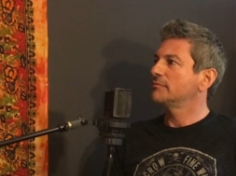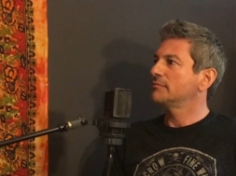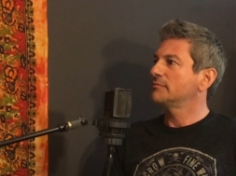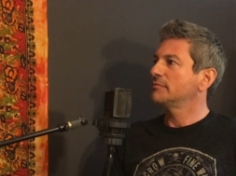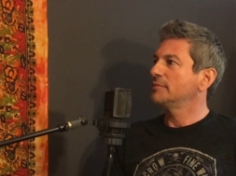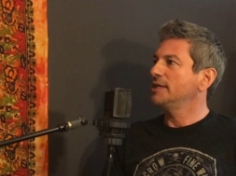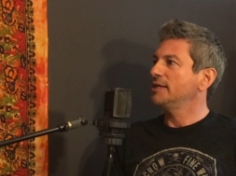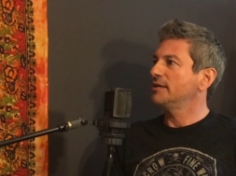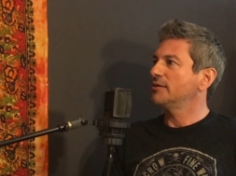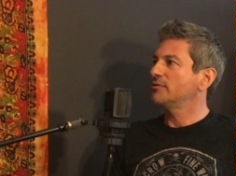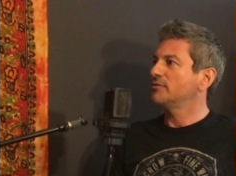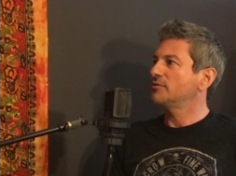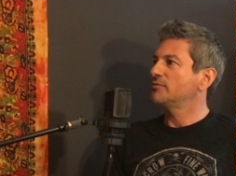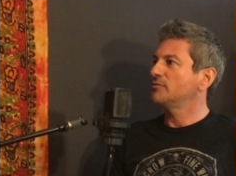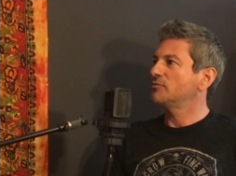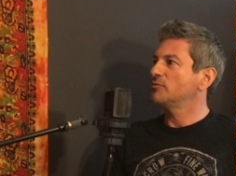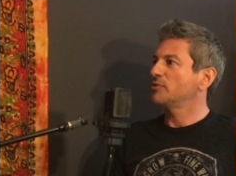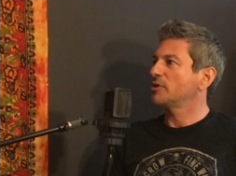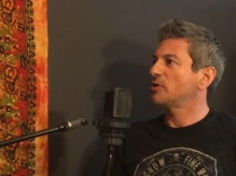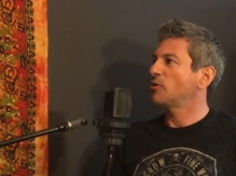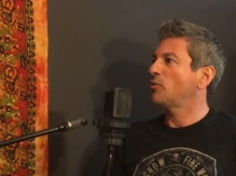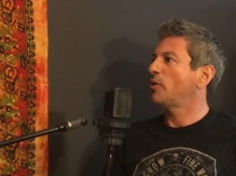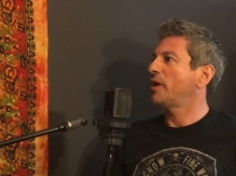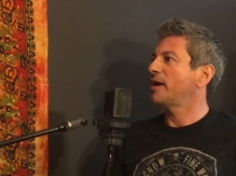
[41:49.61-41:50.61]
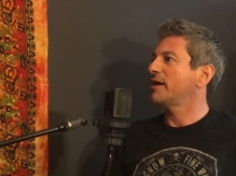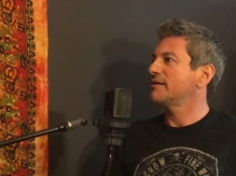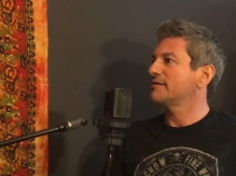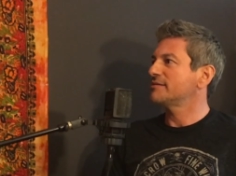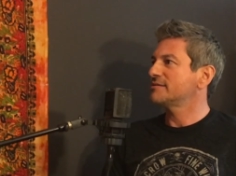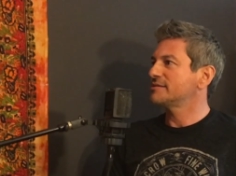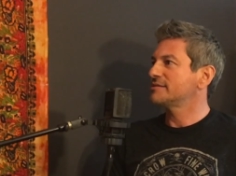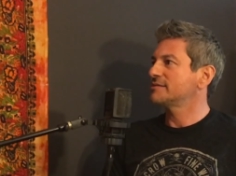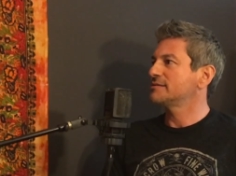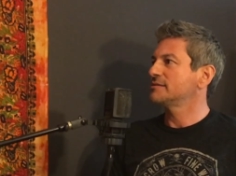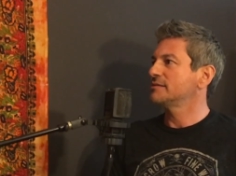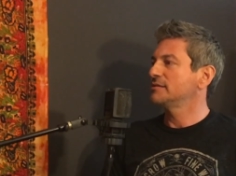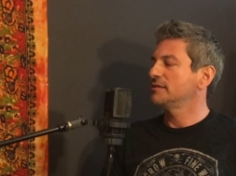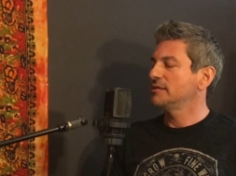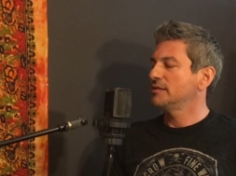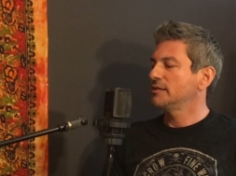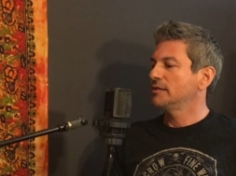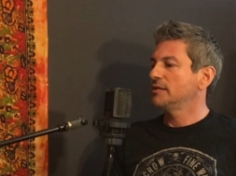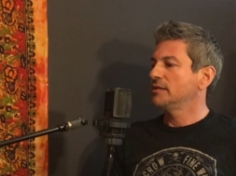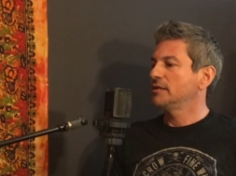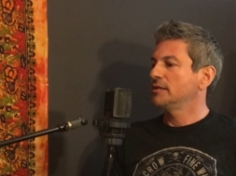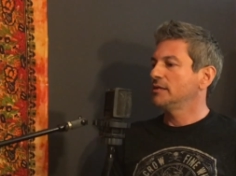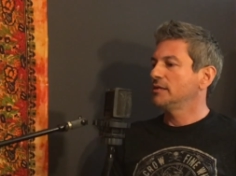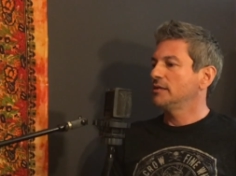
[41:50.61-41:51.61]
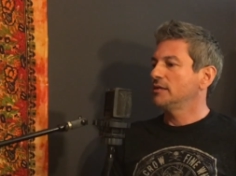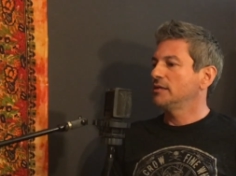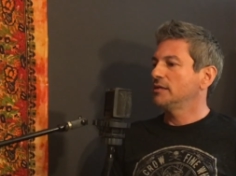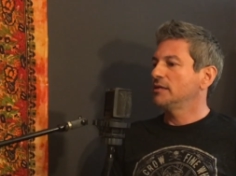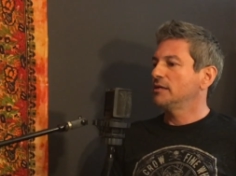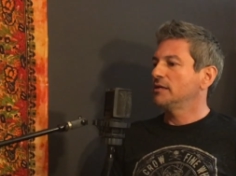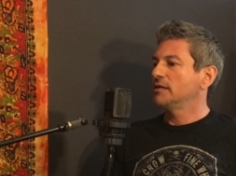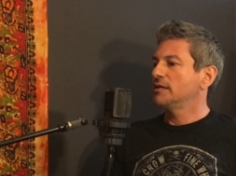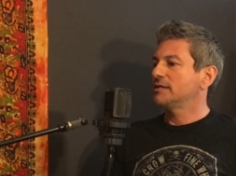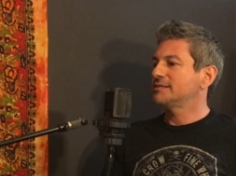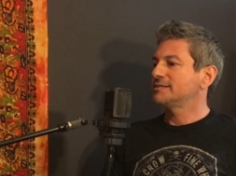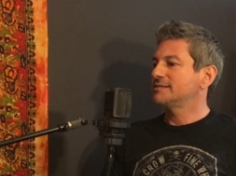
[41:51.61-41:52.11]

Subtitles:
Requires a